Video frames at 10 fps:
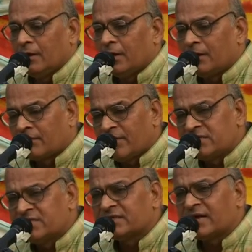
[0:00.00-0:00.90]

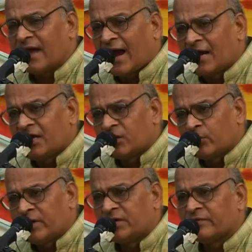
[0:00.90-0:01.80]
increasing the
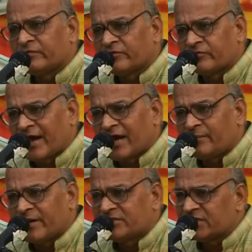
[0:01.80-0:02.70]
antiquity of the site
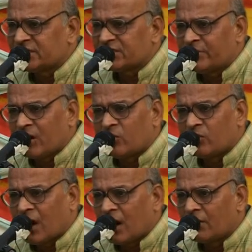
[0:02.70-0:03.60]
by just about
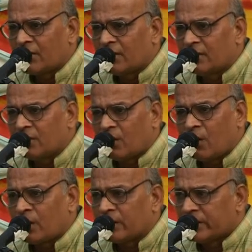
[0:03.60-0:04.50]
100
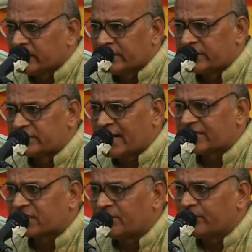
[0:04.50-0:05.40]
odd years
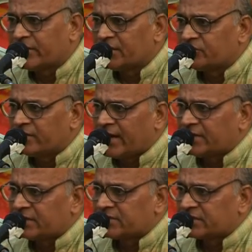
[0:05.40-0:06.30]
as compared to
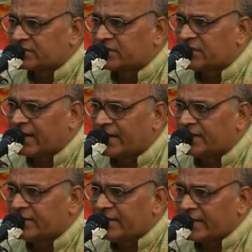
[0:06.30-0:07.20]

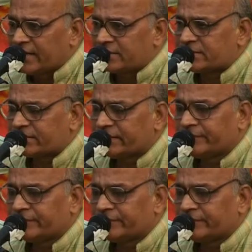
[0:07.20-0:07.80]
1969 diggings.